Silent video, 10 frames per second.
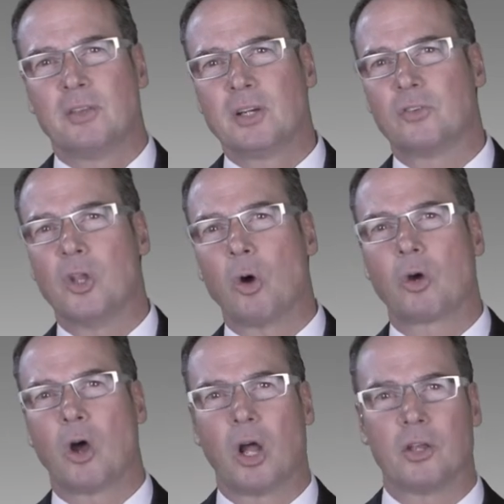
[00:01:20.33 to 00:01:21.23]
There's no
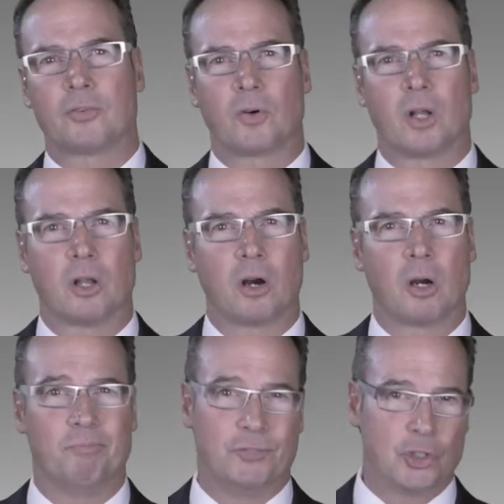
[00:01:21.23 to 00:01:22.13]
cause for
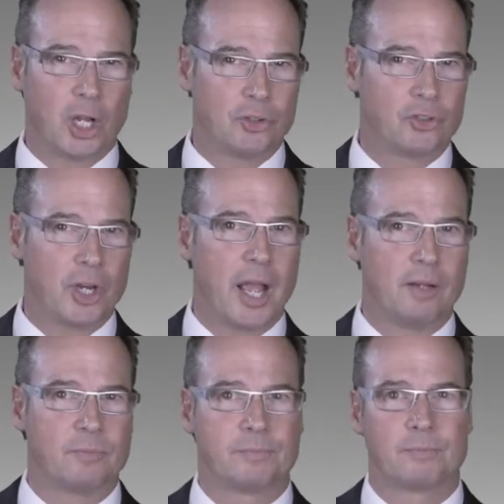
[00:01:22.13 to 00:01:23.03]
alarm just yet.